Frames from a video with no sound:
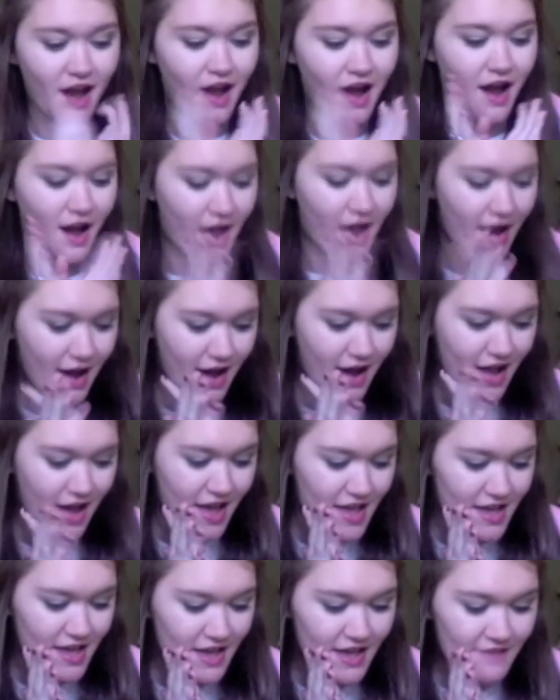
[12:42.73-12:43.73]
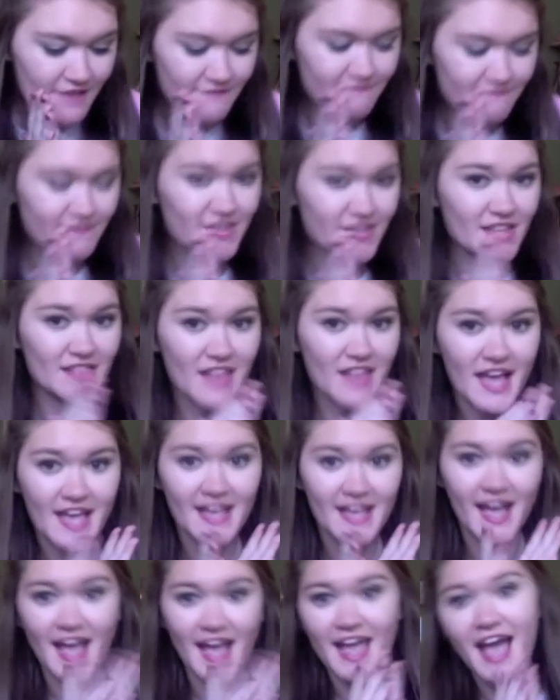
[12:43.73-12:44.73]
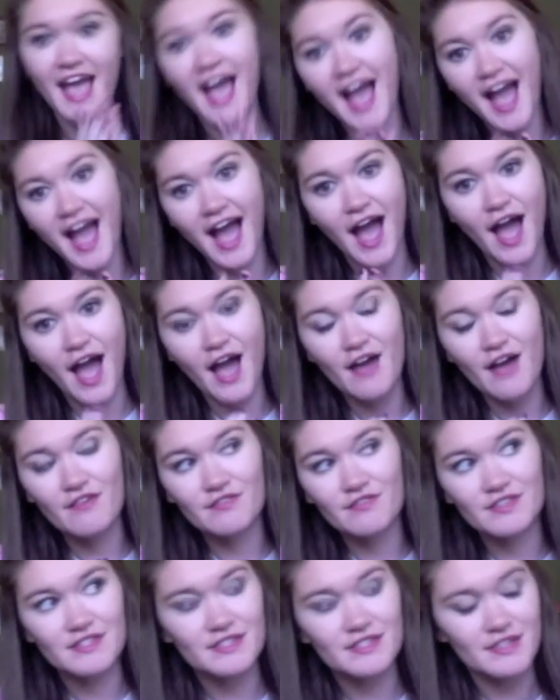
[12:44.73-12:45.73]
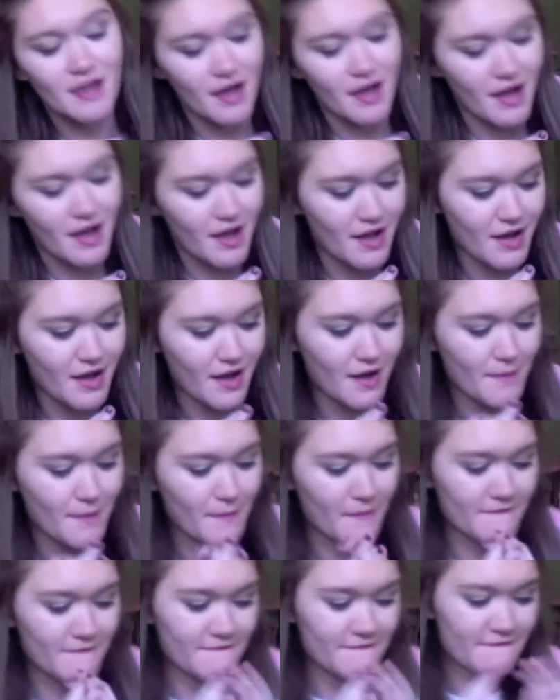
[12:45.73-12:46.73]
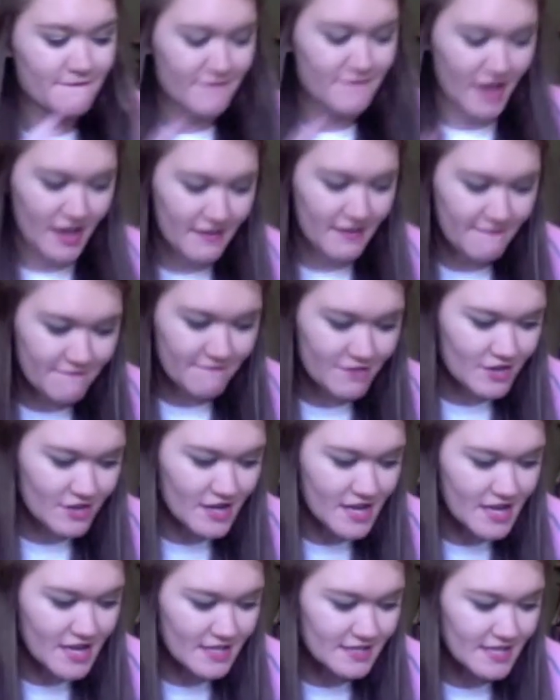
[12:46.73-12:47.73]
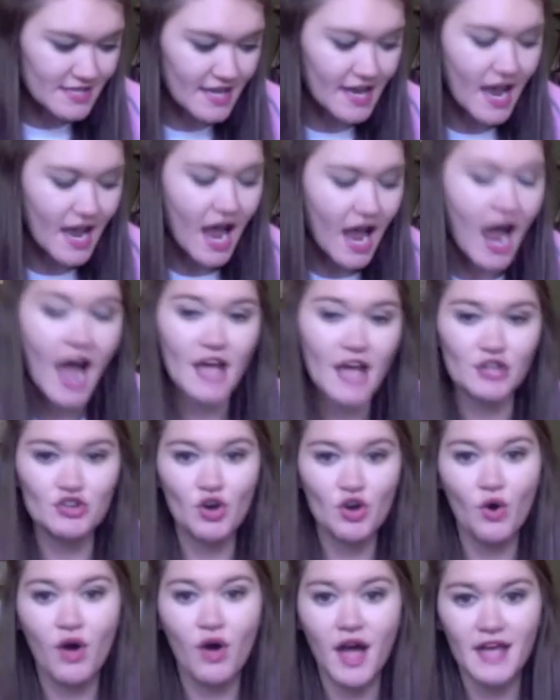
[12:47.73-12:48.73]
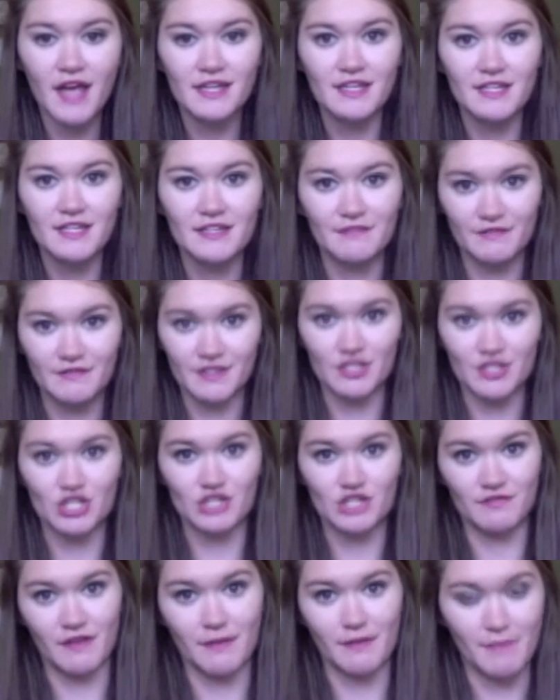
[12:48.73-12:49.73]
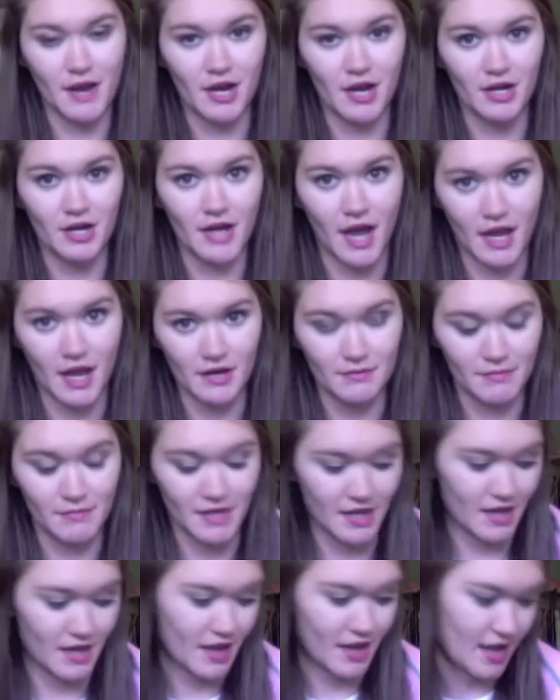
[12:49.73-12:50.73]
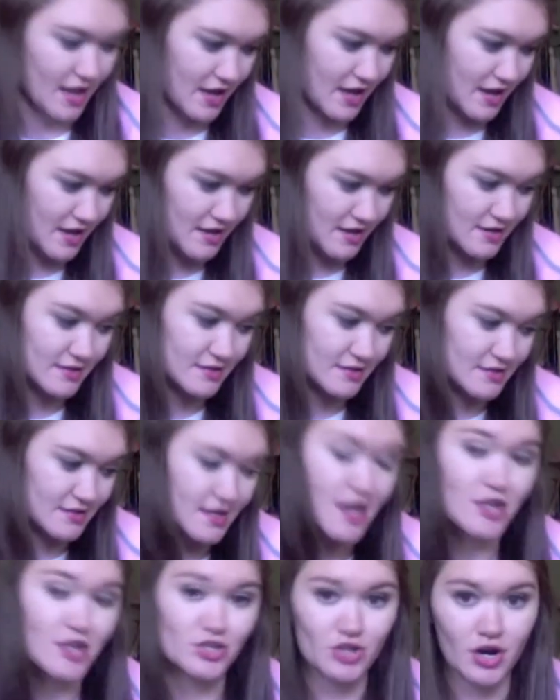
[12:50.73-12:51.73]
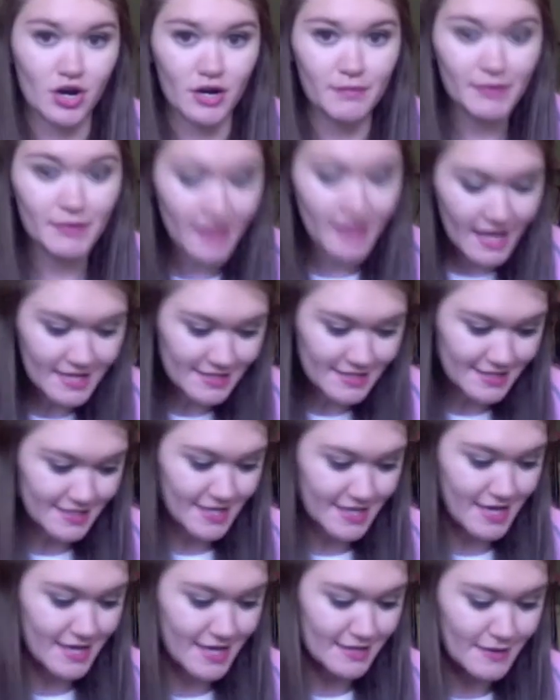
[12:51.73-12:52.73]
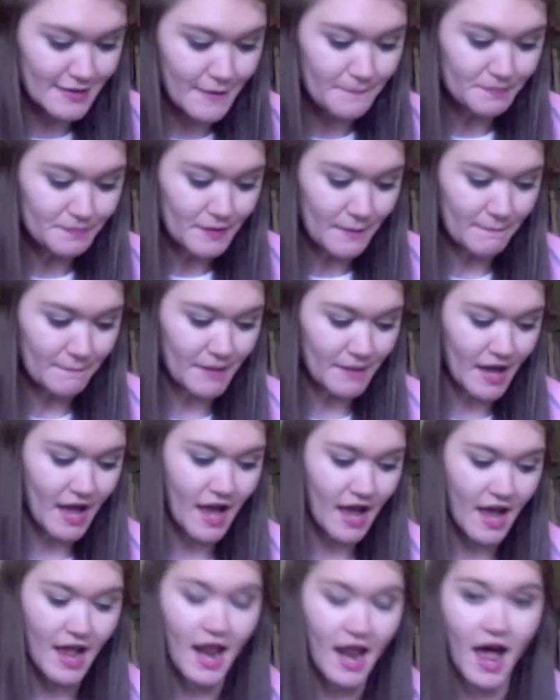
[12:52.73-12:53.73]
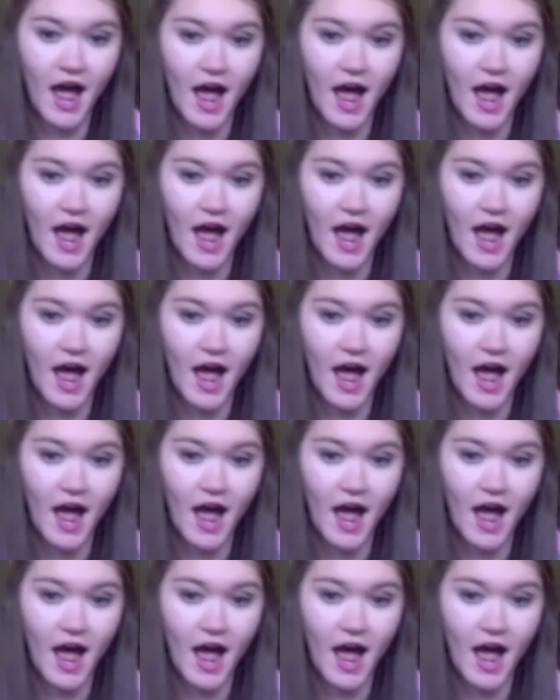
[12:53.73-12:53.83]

I feel like I have some favorites. Like, I know I need to finish Vampire Academy and Dark Places, but